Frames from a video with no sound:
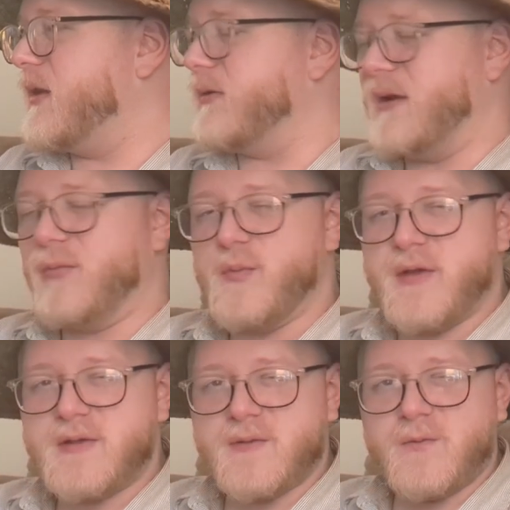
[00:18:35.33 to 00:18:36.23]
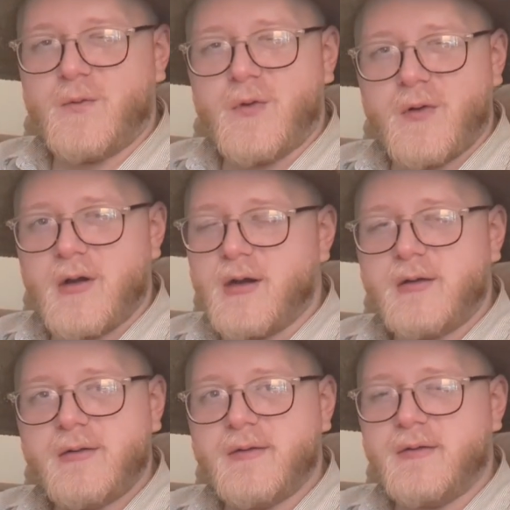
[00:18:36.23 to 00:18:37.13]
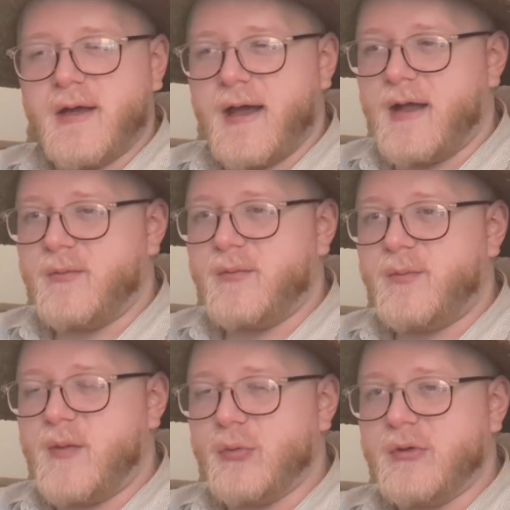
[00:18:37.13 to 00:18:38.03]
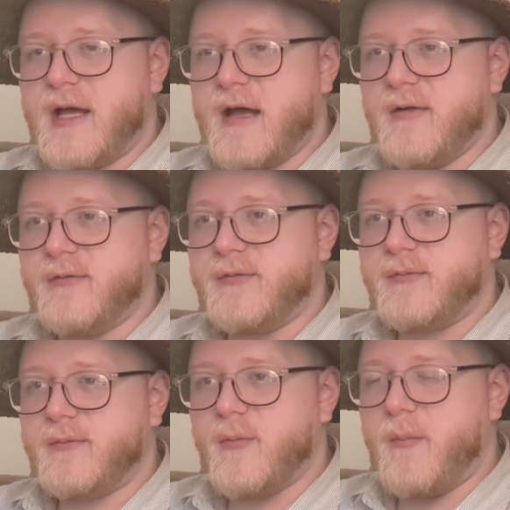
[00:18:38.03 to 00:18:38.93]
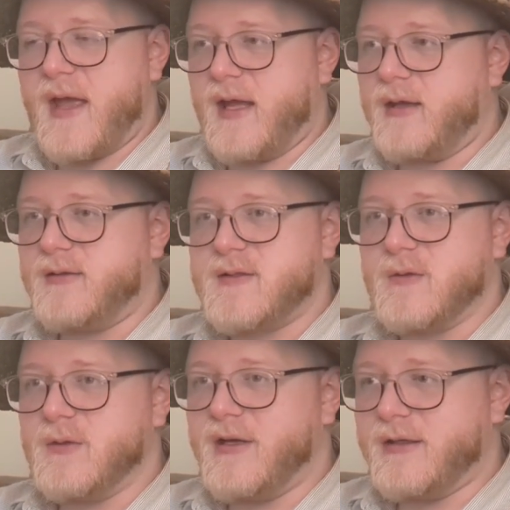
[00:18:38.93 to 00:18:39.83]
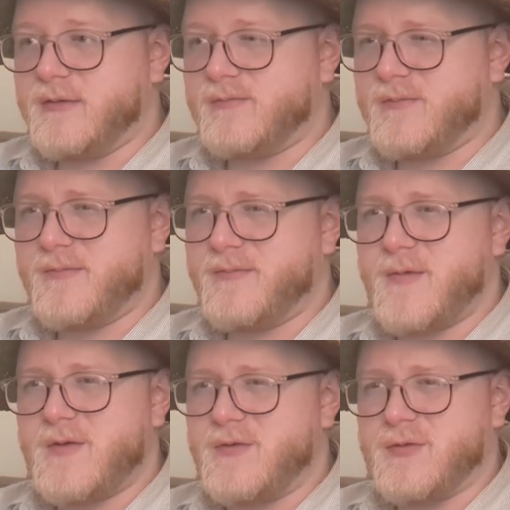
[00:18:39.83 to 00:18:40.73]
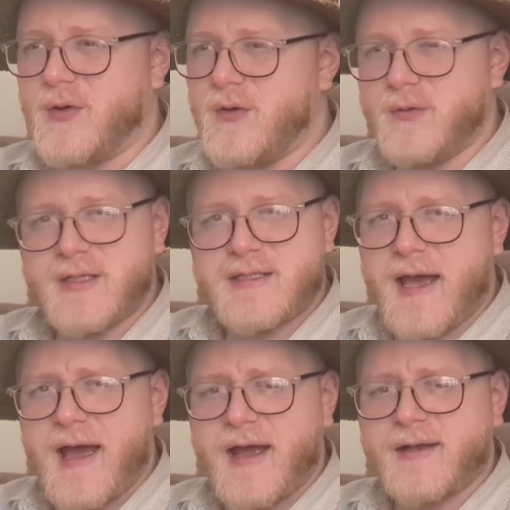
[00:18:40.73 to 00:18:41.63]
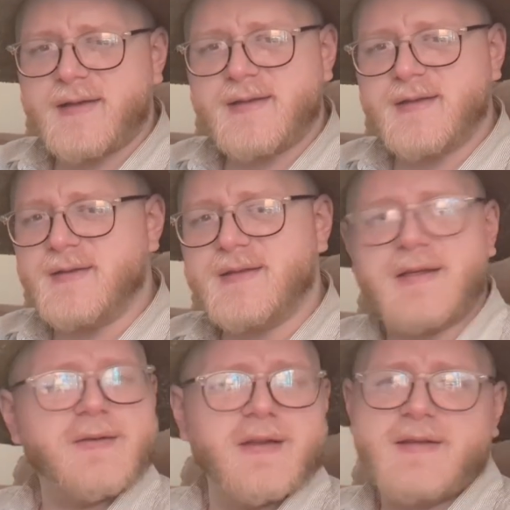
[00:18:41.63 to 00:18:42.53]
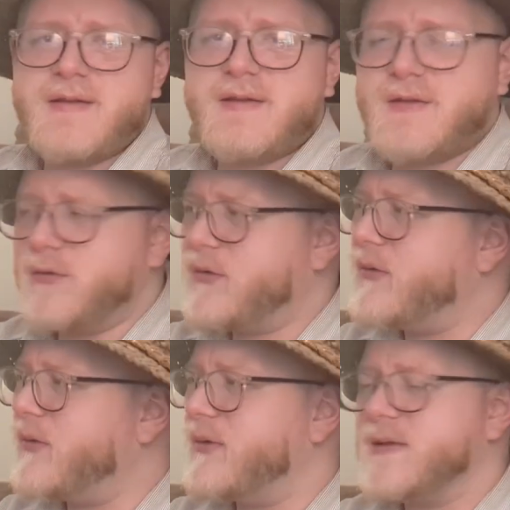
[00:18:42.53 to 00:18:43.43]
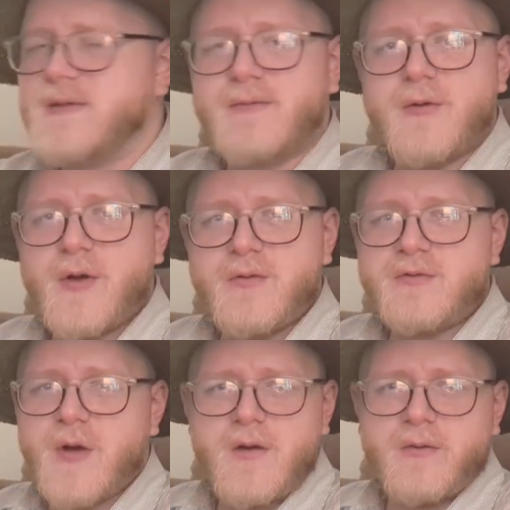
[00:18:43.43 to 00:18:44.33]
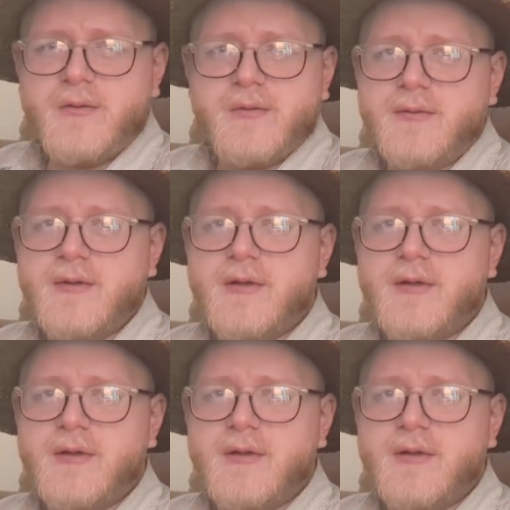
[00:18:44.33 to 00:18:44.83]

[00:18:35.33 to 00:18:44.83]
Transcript: other implements of war that people have made. So like drone attacks, and say, "Oh, it's so cool. It's a remote drone.